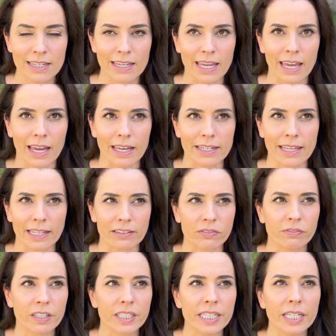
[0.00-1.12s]
And that's
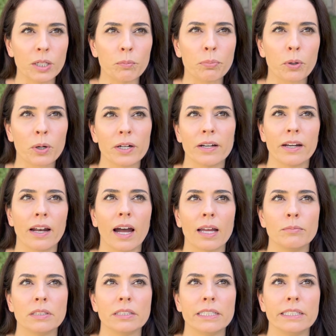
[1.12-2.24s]
very important, I
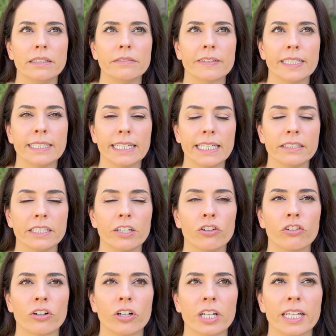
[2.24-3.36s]
believe, in the healing
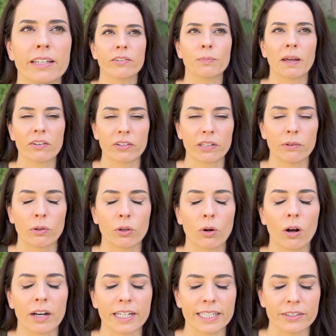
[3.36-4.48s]
journey, especially with
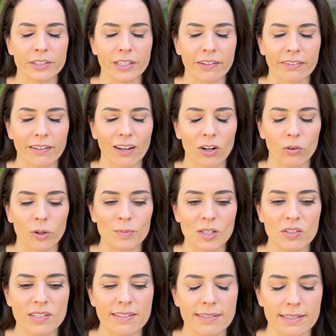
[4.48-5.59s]
chronic illness and
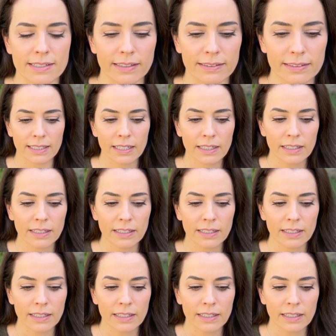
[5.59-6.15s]
autoimmune disease.